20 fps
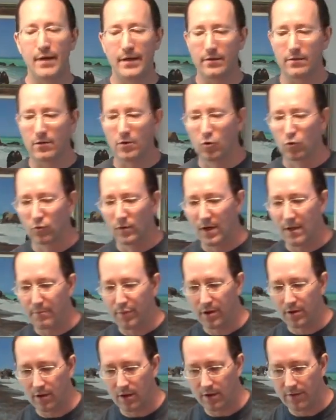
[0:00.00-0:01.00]
better
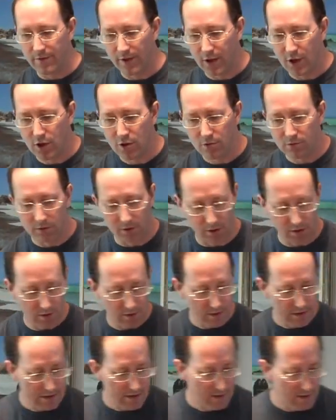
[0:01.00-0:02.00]
grip on the cooler